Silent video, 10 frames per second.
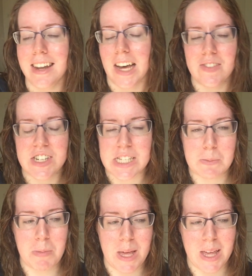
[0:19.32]
and I've
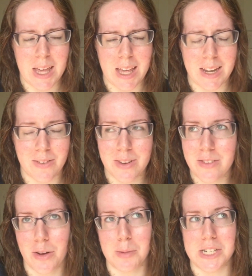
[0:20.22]
just been, what
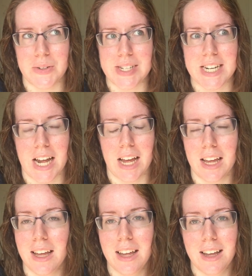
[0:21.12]
have I been doing today?
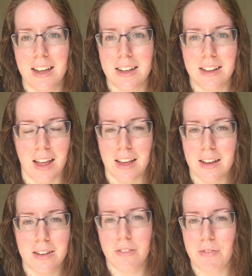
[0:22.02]
Like
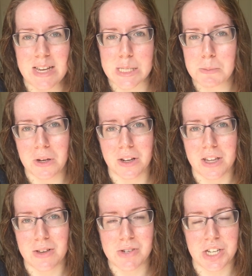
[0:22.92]
Facebook,
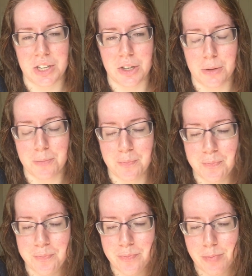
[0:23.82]
YouTube,
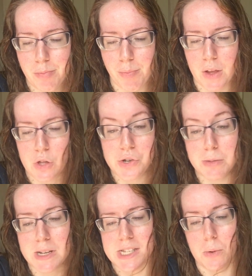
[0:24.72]

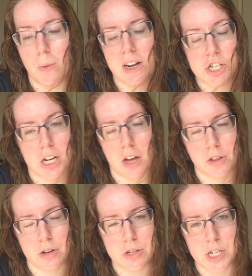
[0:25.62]
YouTube as in watching
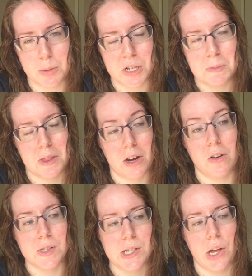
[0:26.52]
other YouTubers, but then
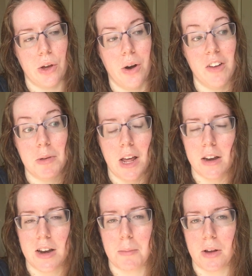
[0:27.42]
also I've been
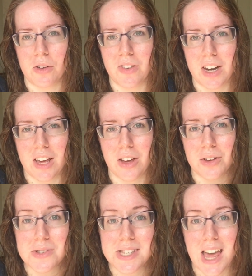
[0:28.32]
editing my own
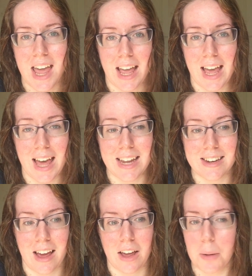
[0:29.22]
videos and
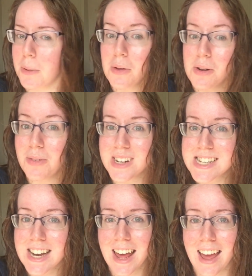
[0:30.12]
I uploaded one
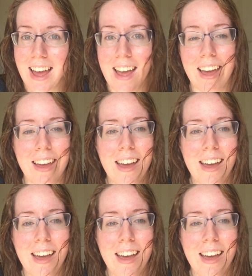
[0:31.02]
today